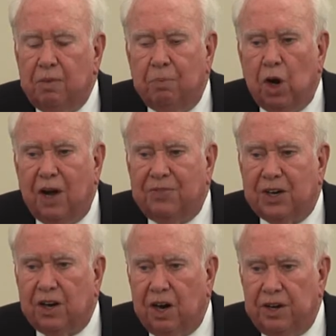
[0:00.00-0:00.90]
brought the
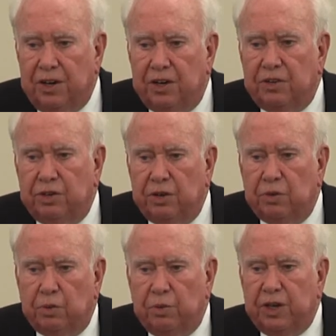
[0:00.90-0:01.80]
garden
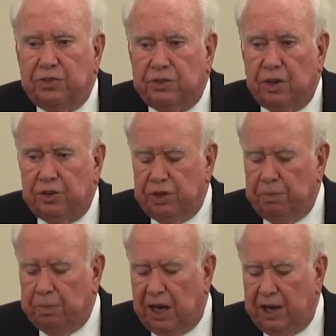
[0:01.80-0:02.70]
into research
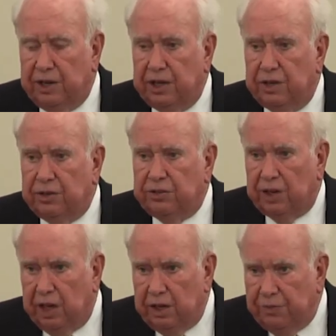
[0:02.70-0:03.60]
in botany, into
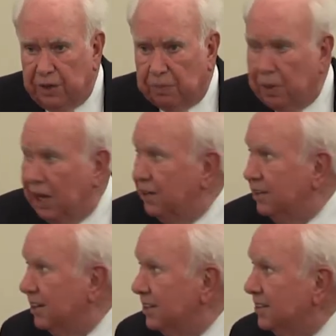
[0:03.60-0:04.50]
scientific
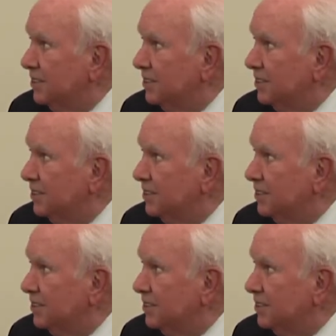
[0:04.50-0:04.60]
botany.